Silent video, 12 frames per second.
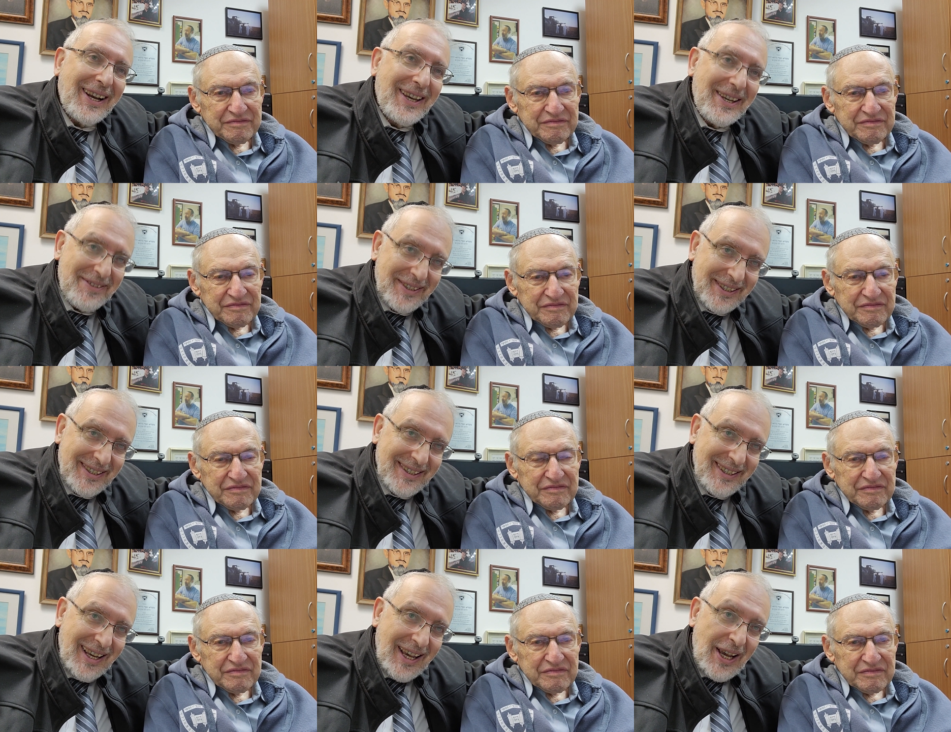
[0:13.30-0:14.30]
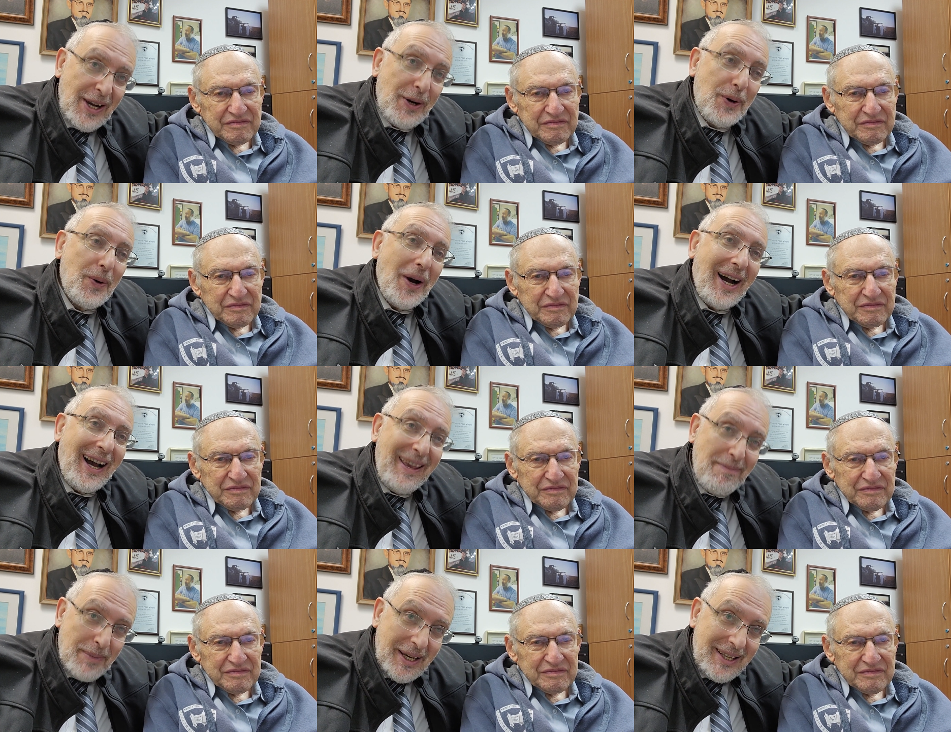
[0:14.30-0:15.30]
Speaker 1: Rakeffet, who
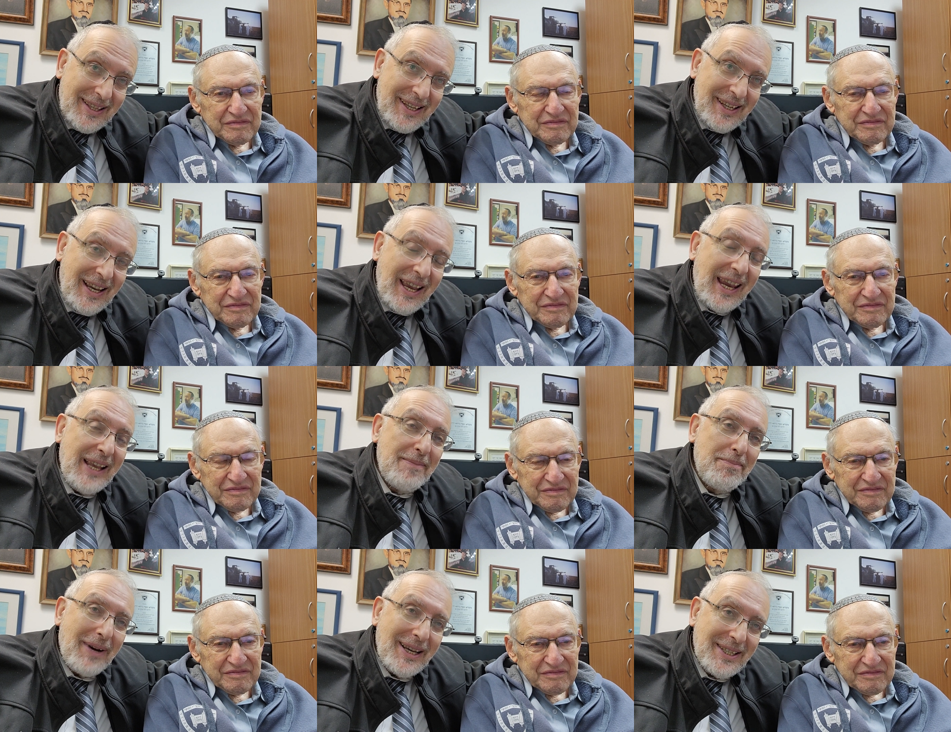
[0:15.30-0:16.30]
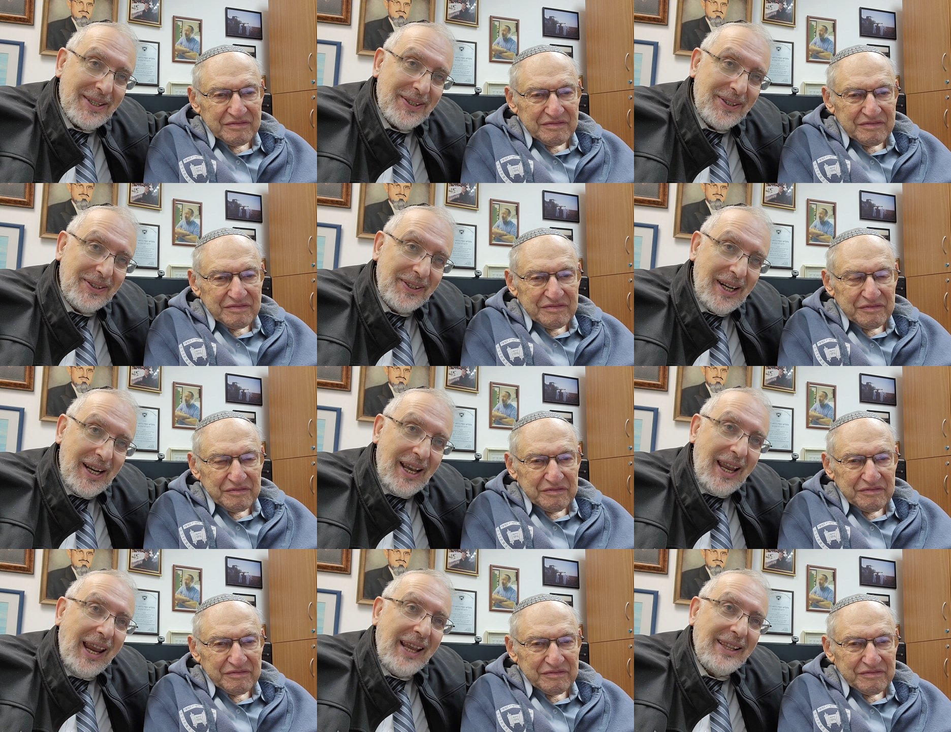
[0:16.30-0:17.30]
I met in Moscow
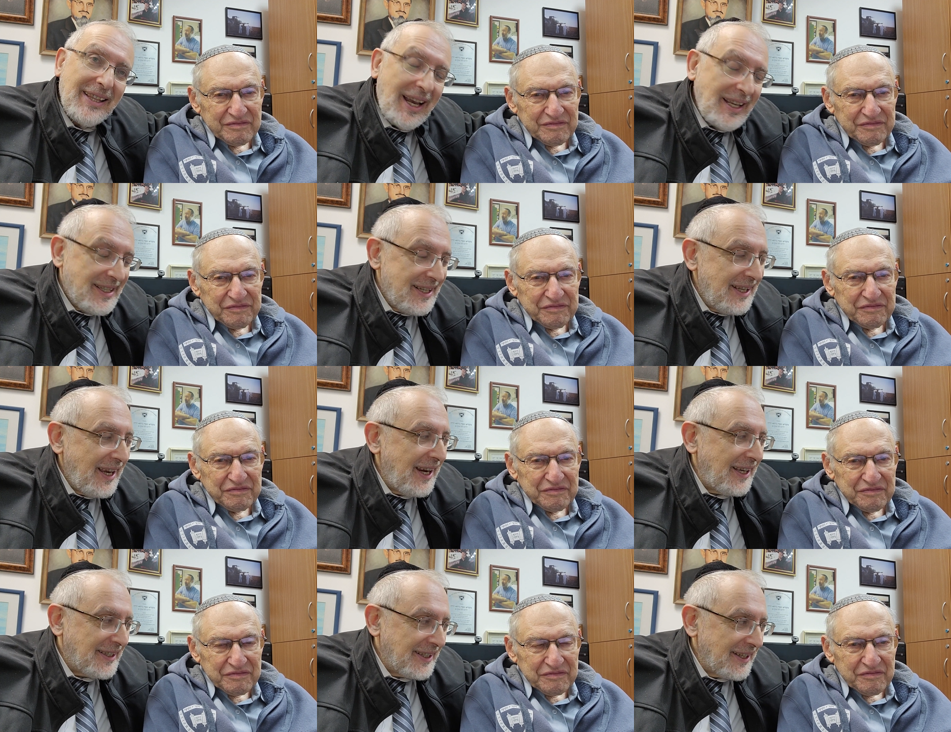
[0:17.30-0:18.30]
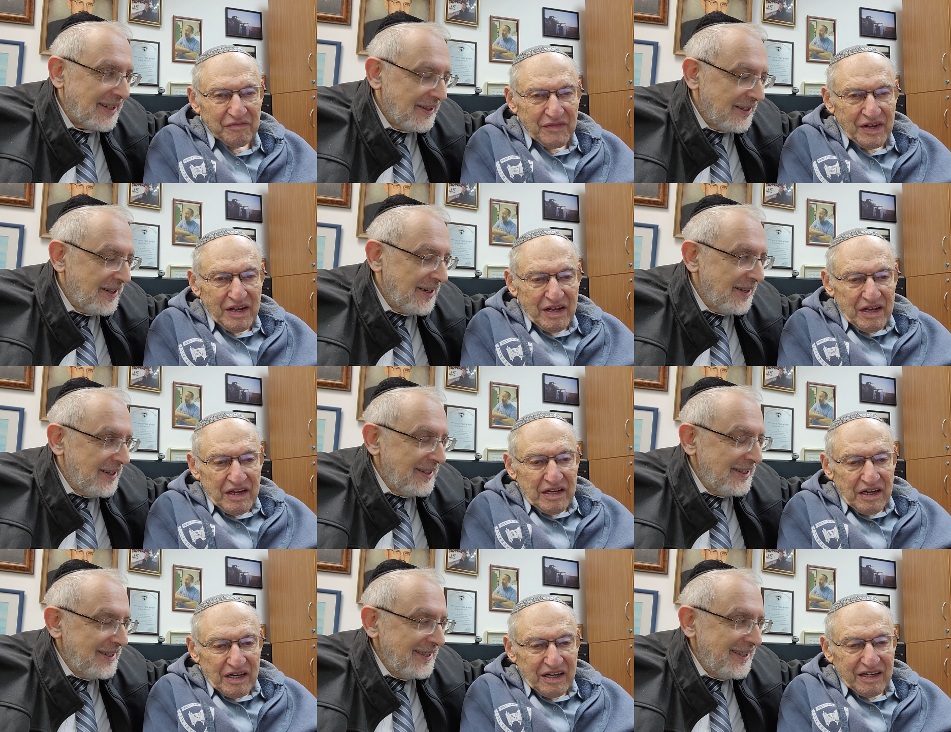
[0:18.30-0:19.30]
in 1980.
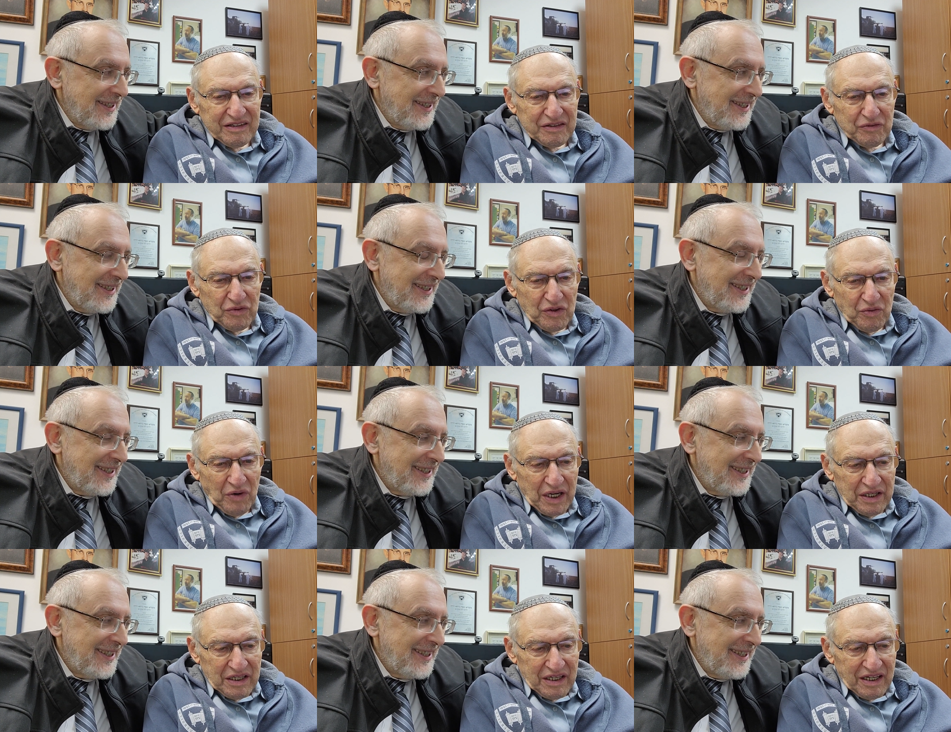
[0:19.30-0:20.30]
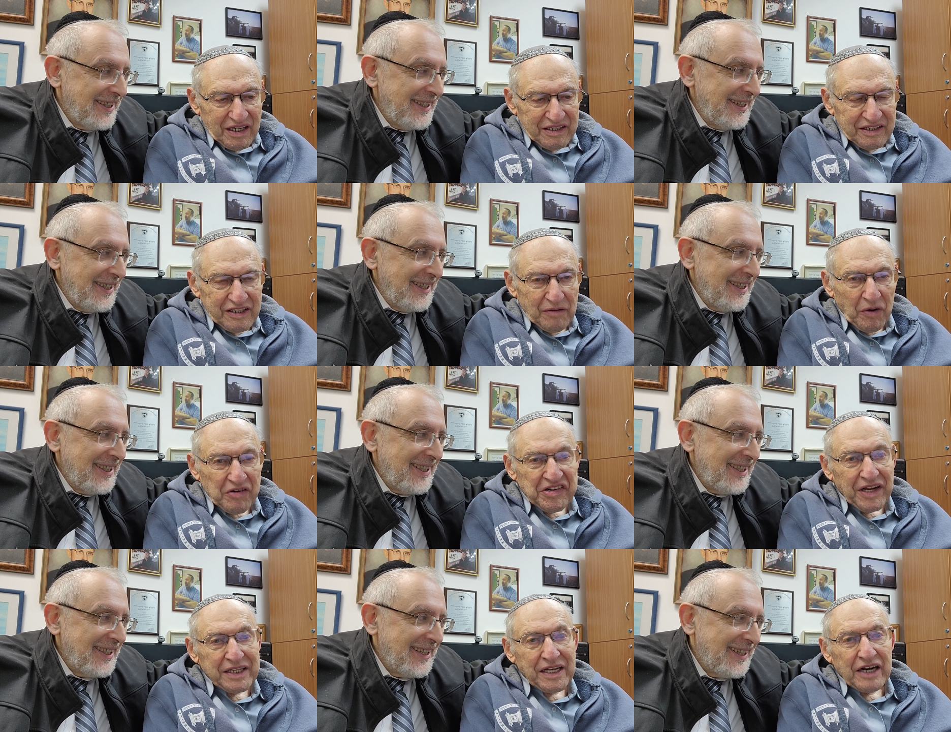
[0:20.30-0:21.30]
Speaker 2: Uh, when uh, the
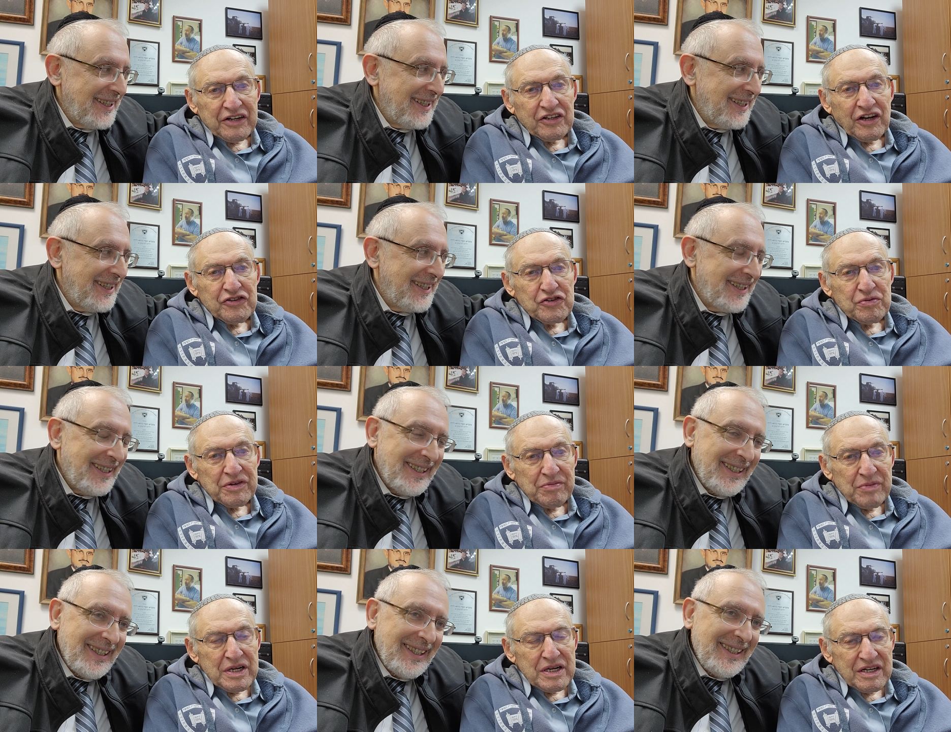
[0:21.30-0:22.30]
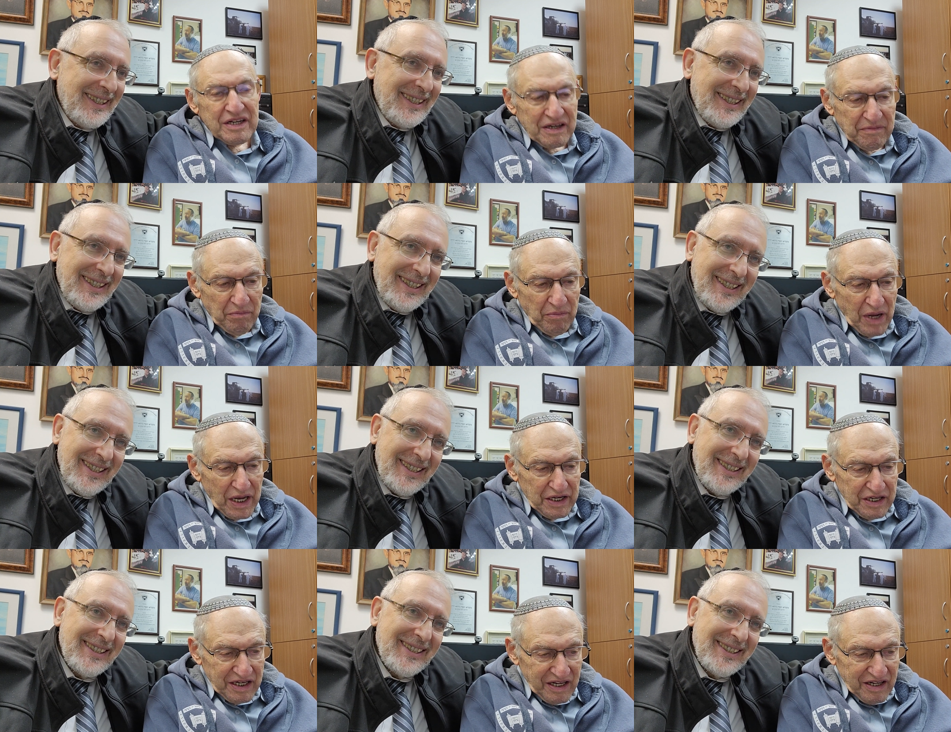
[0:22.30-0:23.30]
Mossad got in touch with me in
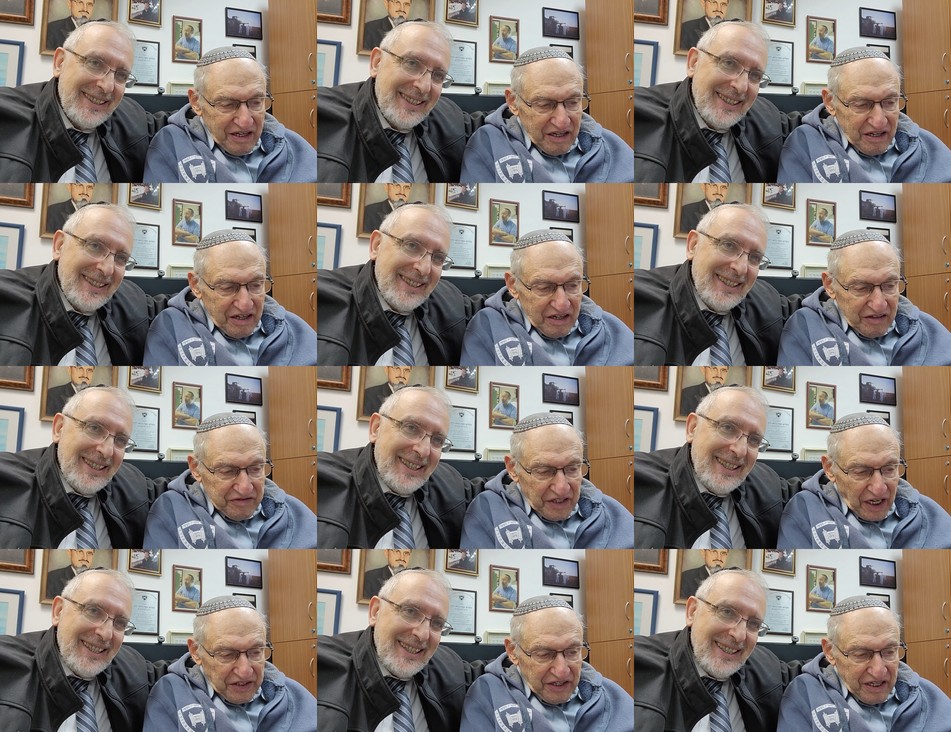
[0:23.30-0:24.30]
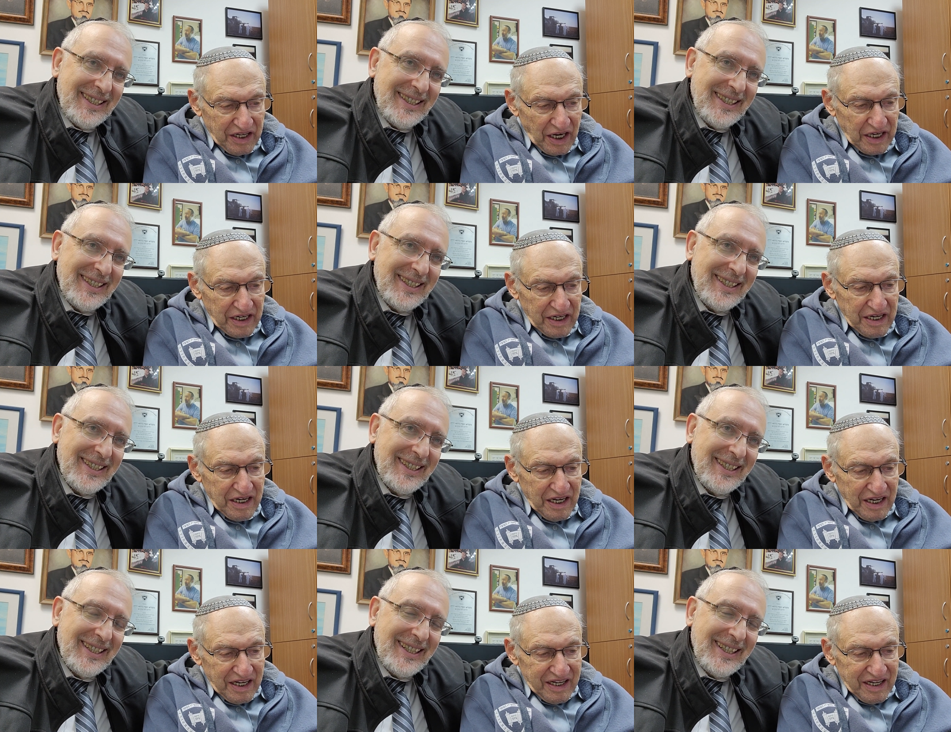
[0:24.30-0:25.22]
May of 1980,